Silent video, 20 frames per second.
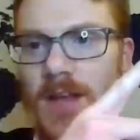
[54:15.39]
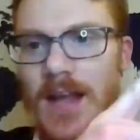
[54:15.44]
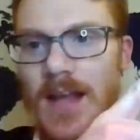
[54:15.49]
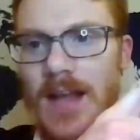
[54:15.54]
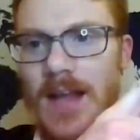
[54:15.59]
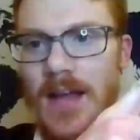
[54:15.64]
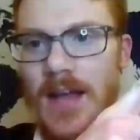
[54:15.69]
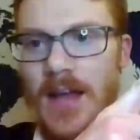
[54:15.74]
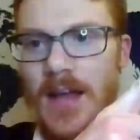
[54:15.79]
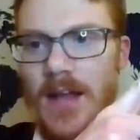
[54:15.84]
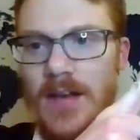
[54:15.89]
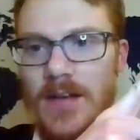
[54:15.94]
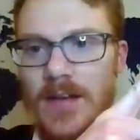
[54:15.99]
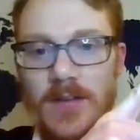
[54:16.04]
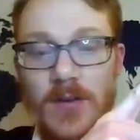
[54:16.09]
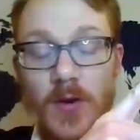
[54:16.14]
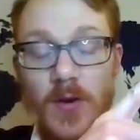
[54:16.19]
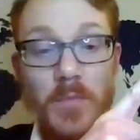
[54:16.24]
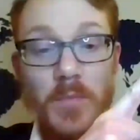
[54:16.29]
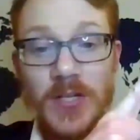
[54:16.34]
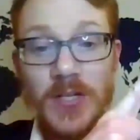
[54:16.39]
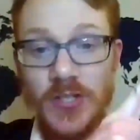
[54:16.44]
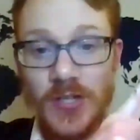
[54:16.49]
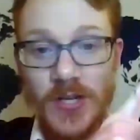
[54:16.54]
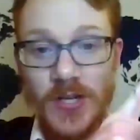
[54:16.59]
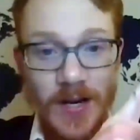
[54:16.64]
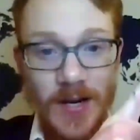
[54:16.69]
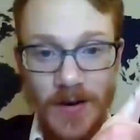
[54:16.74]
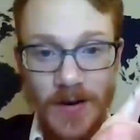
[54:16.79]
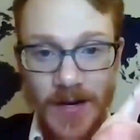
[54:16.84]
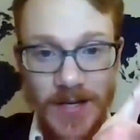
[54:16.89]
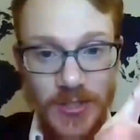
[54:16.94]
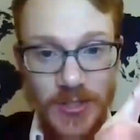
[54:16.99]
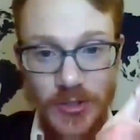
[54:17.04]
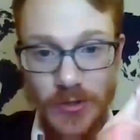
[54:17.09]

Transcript: and missionaries,